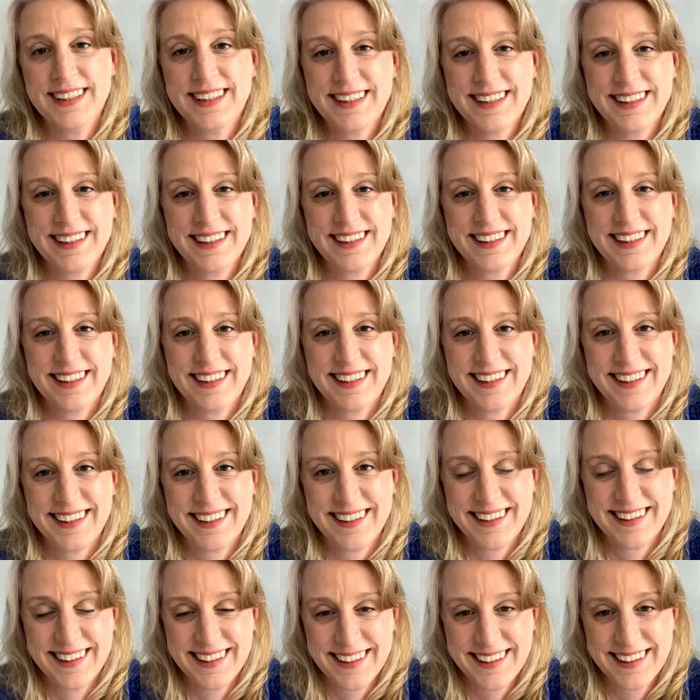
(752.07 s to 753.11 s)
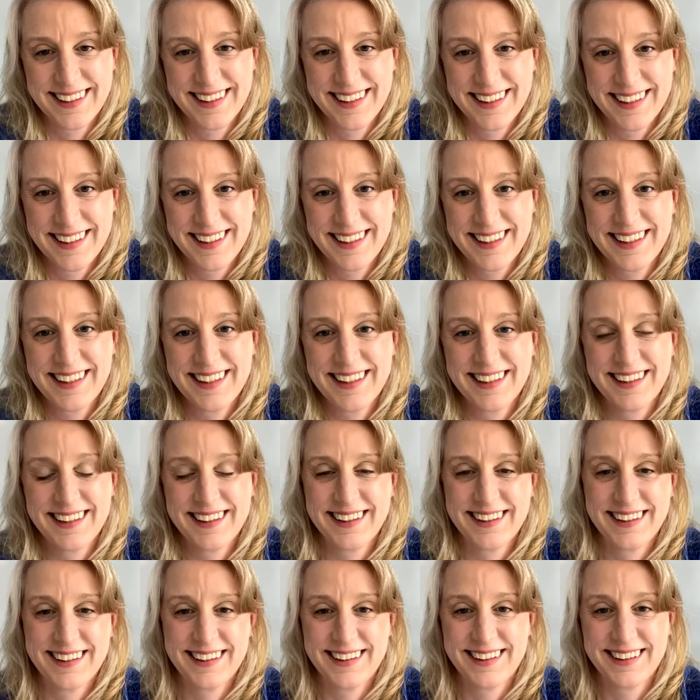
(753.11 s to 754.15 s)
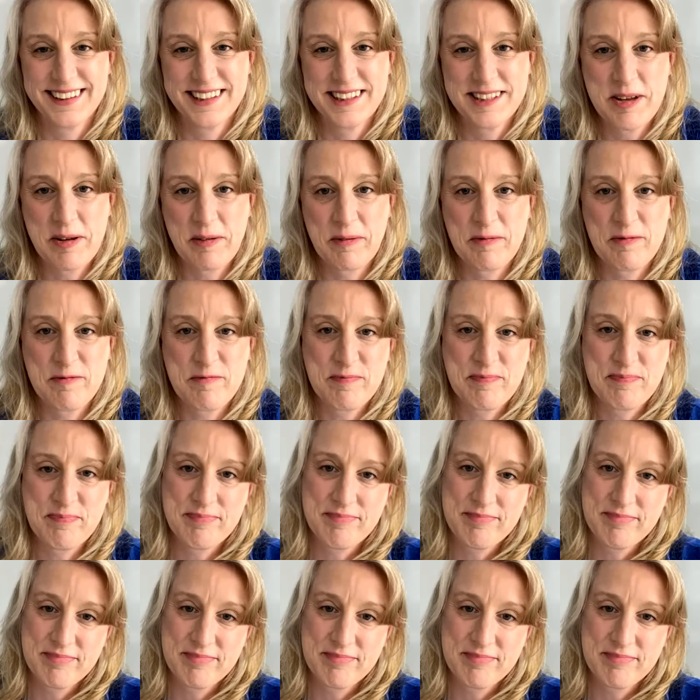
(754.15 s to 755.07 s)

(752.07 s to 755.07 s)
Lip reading: No words are spoken by the person on screen.